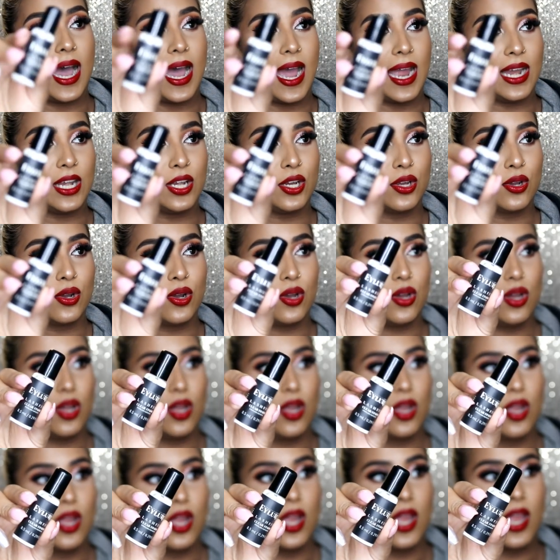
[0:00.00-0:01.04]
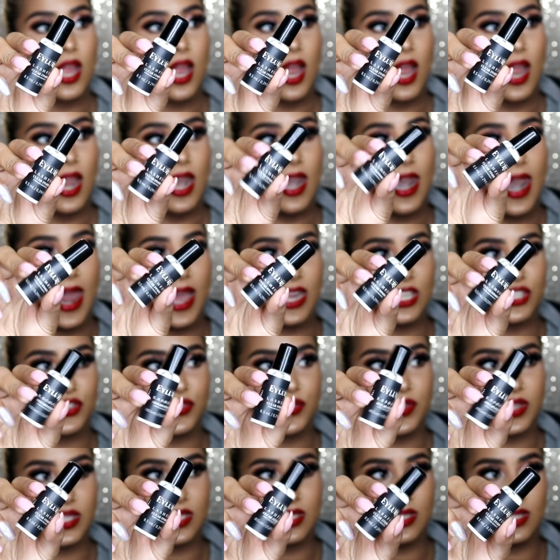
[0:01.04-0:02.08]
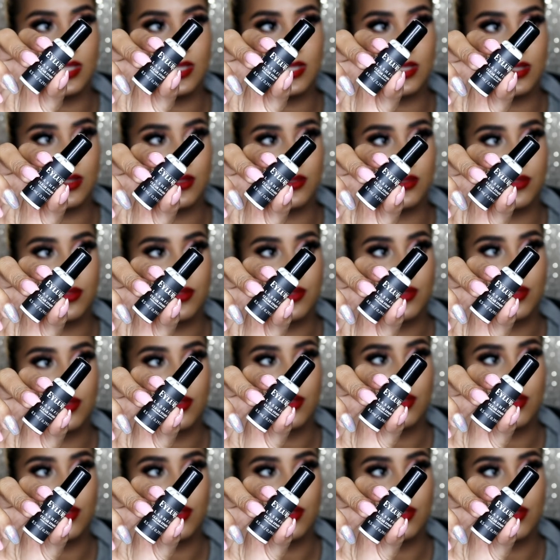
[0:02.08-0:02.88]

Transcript: Illuminating Lash Fix Adhesive.